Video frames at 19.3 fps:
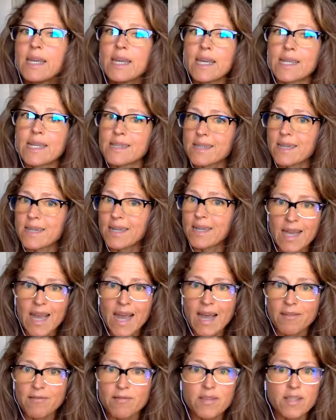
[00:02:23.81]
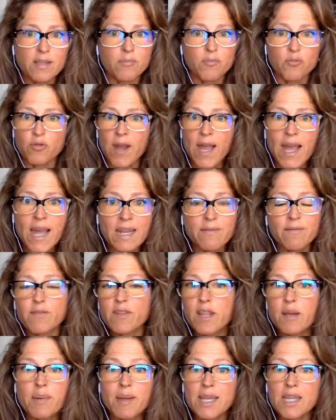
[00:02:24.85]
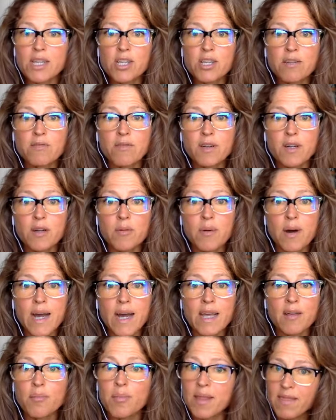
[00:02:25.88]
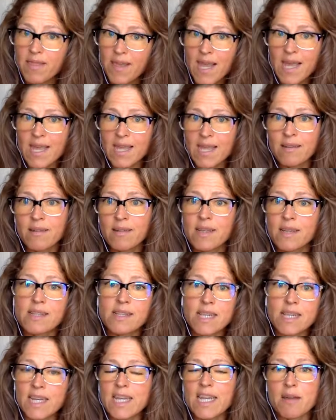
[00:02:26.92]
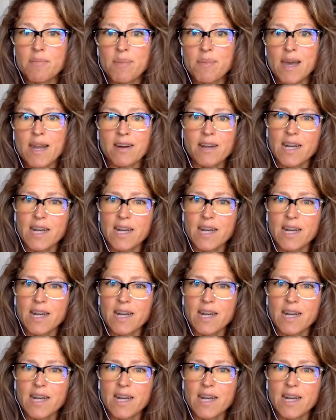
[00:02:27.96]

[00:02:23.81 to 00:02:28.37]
It's going to have some red inflammation for a while, but then it's going to get better.